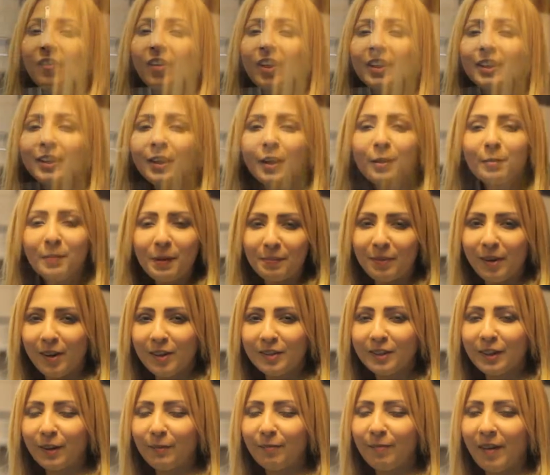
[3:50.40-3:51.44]
your
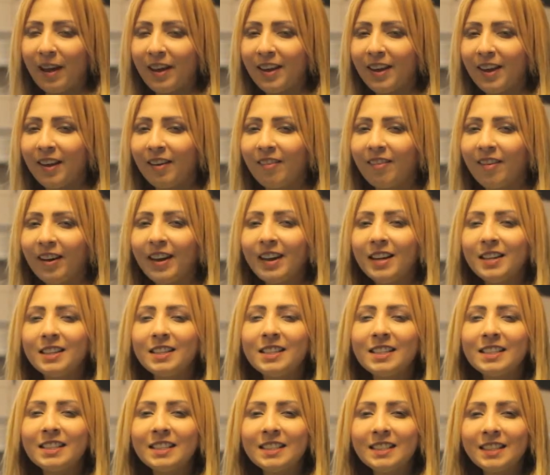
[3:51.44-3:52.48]
meatballs are baking away
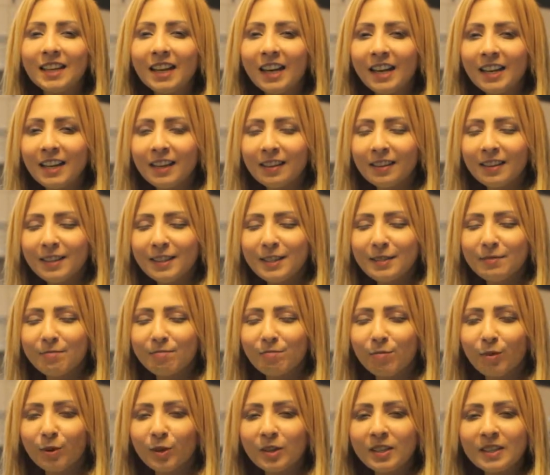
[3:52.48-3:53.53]
into succulent
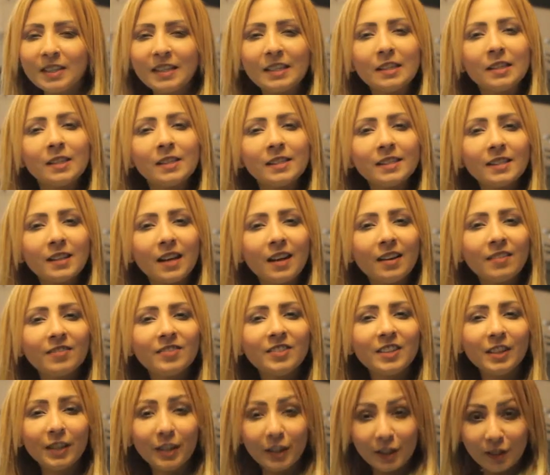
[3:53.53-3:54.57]
morsels of
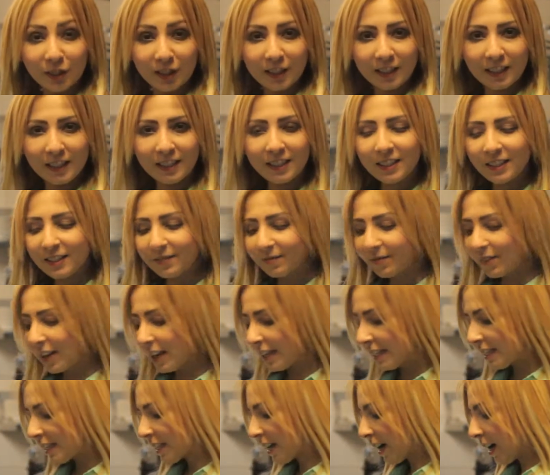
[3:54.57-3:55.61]
deliciousness,
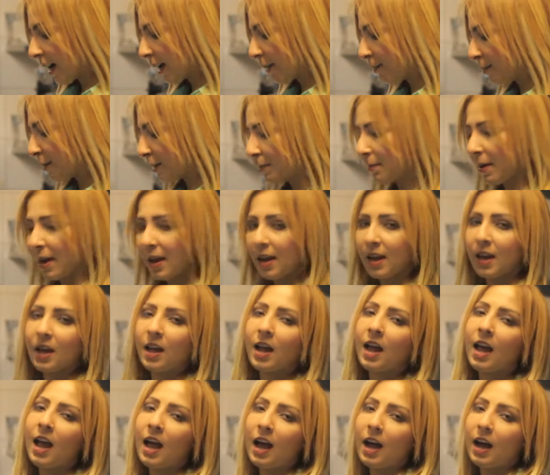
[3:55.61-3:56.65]
it's time to make
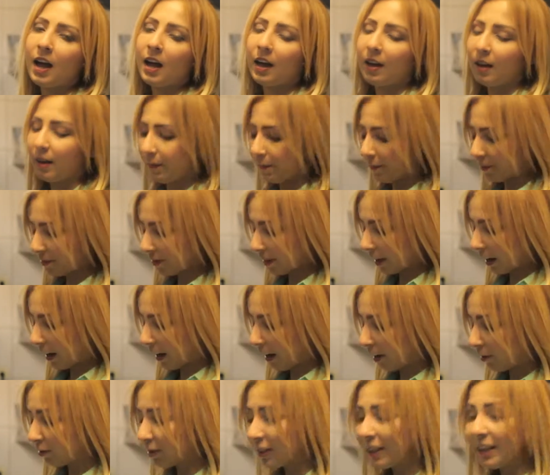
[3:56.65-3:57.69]

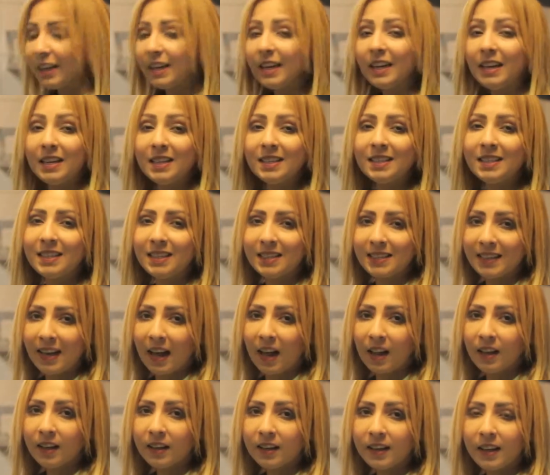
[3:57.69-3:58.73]
a really easy
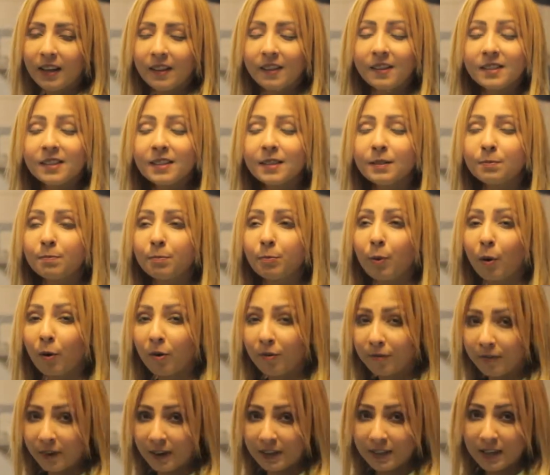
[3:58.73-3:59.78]
salad, and this is
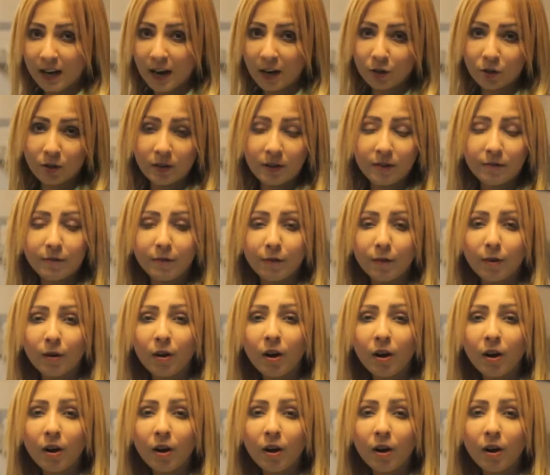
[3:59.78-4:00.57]
perfect actually for